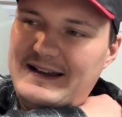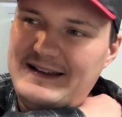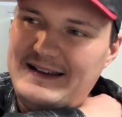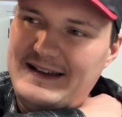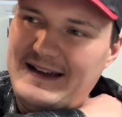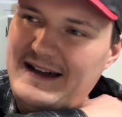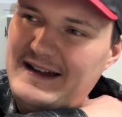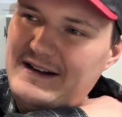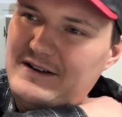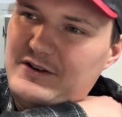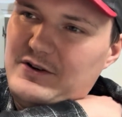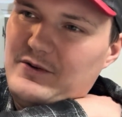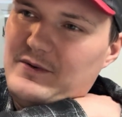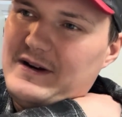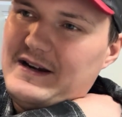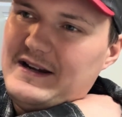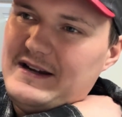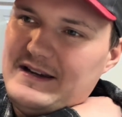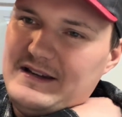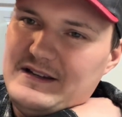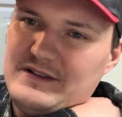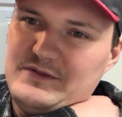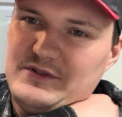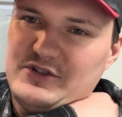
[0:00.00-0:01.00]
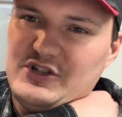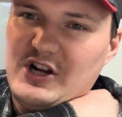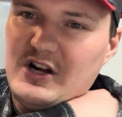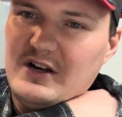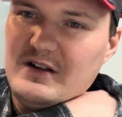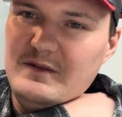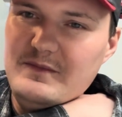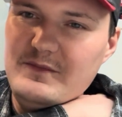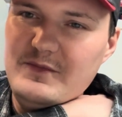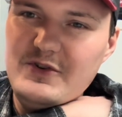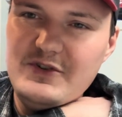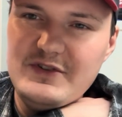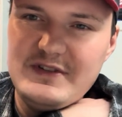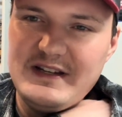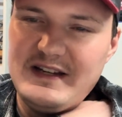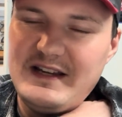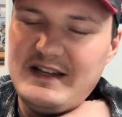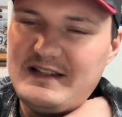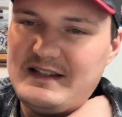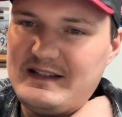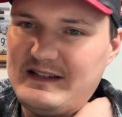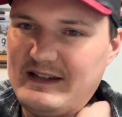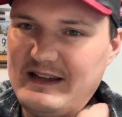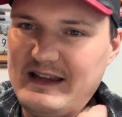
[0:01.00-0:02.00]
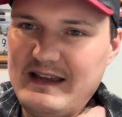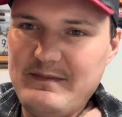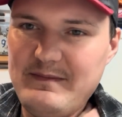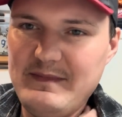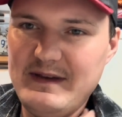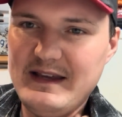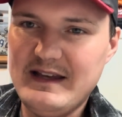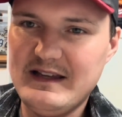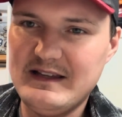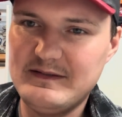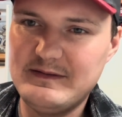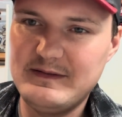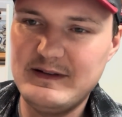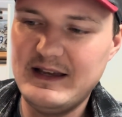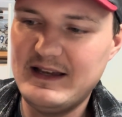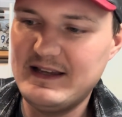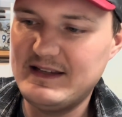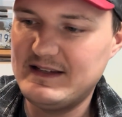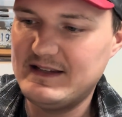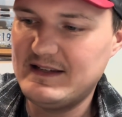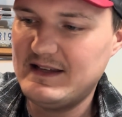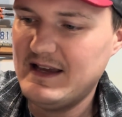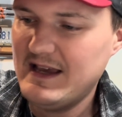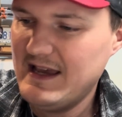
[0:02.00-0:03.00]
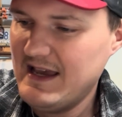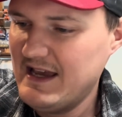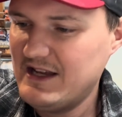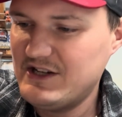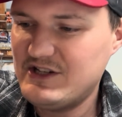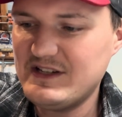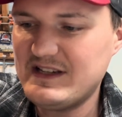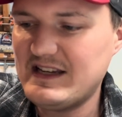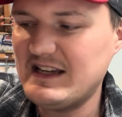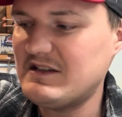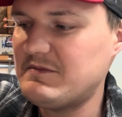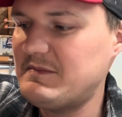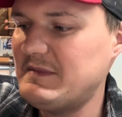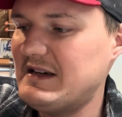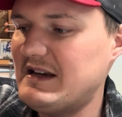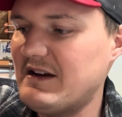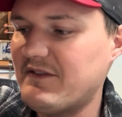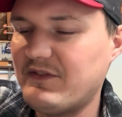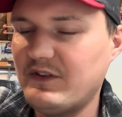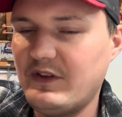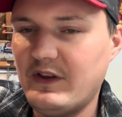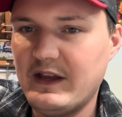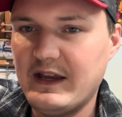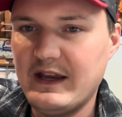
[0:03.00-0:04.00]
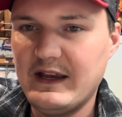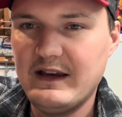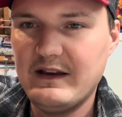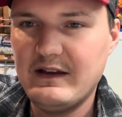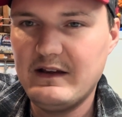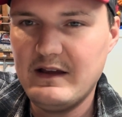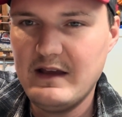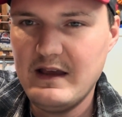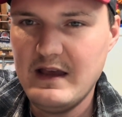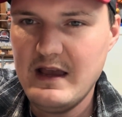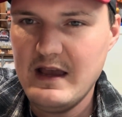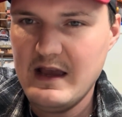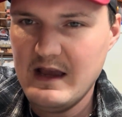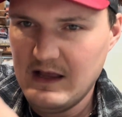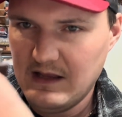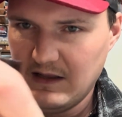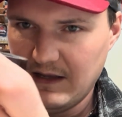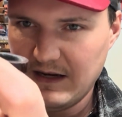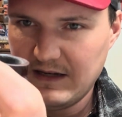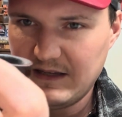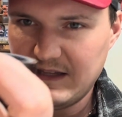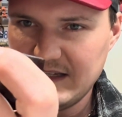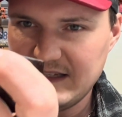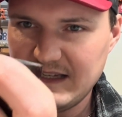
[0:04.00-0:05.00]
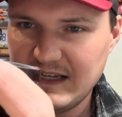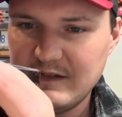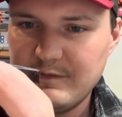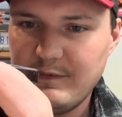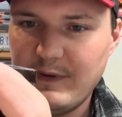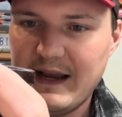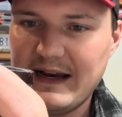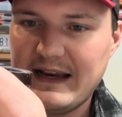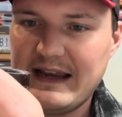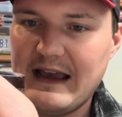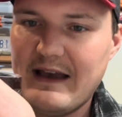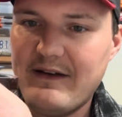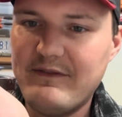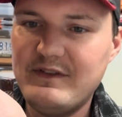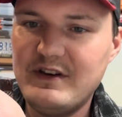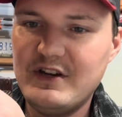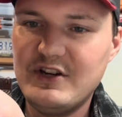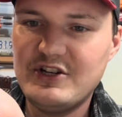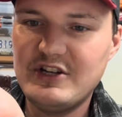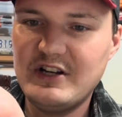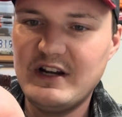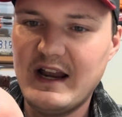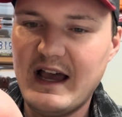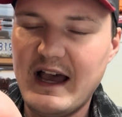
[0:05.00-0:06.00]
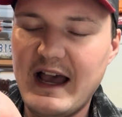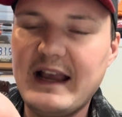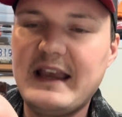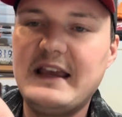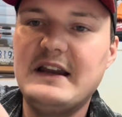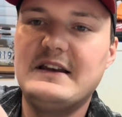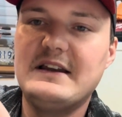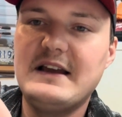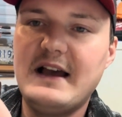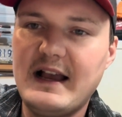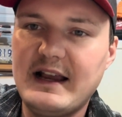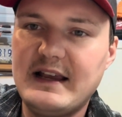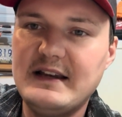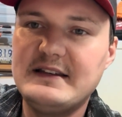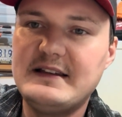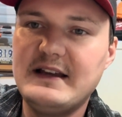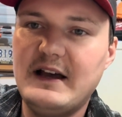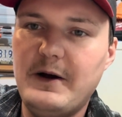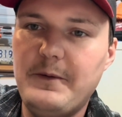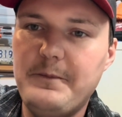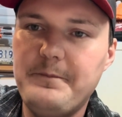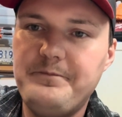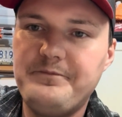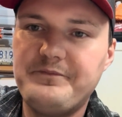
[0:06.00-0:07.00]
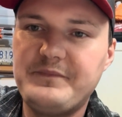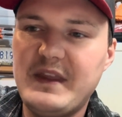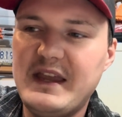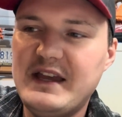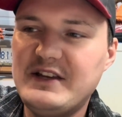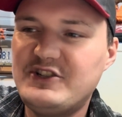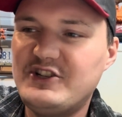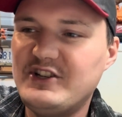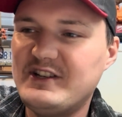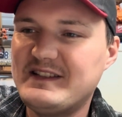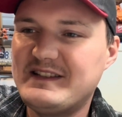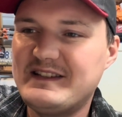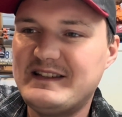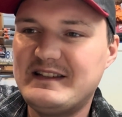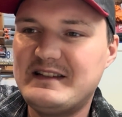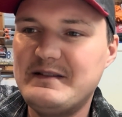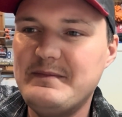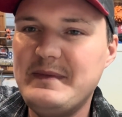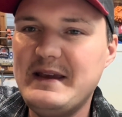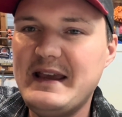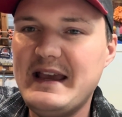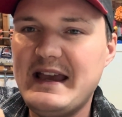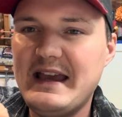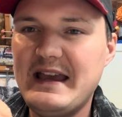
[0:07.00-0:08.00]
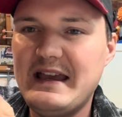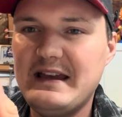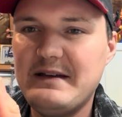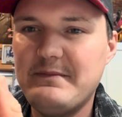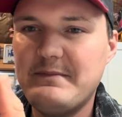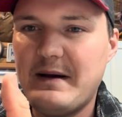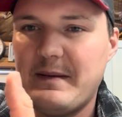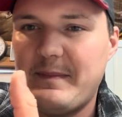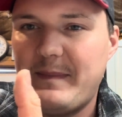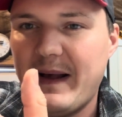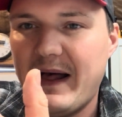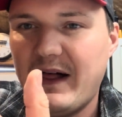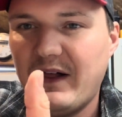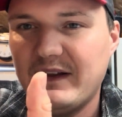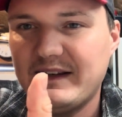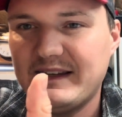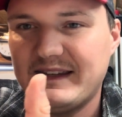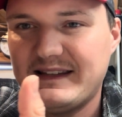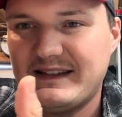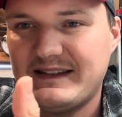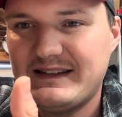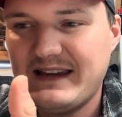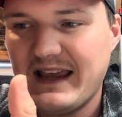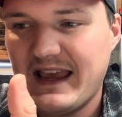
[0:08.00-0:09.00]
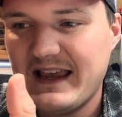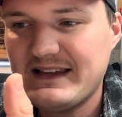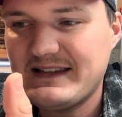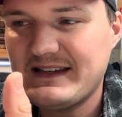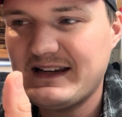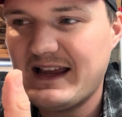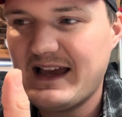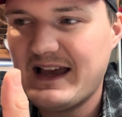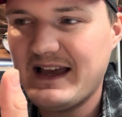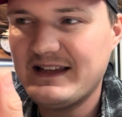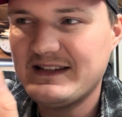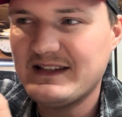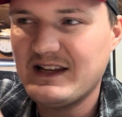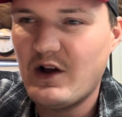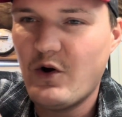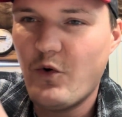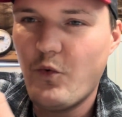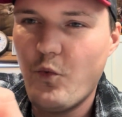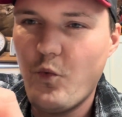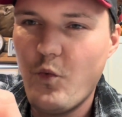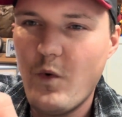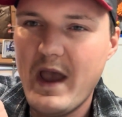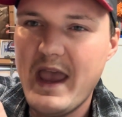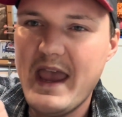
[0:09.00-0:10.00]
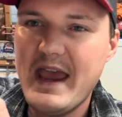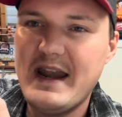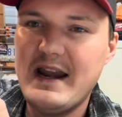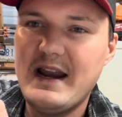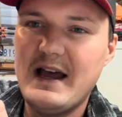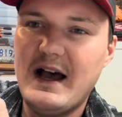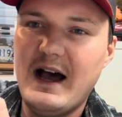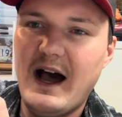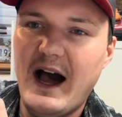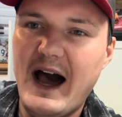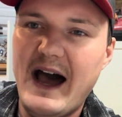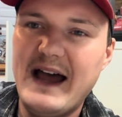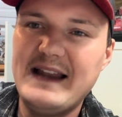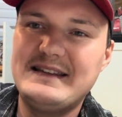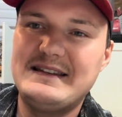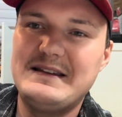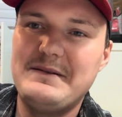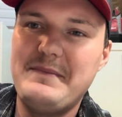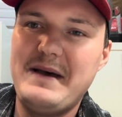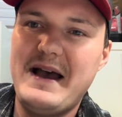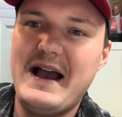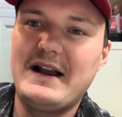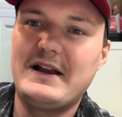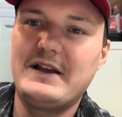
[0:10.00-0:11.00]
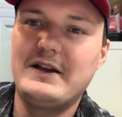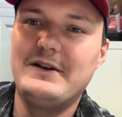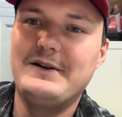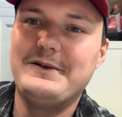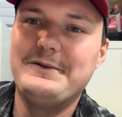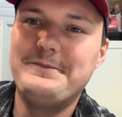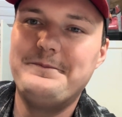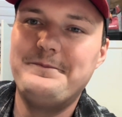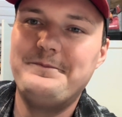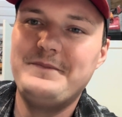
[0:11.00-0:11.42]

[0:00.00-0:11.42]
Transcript: I don't know what it is with chocolate mousse. It doesn't hit me as it just hits me differently. Like this has black Cavendish, and I can tell. It just, to me, my palate takes it as a wet, hot tobacco.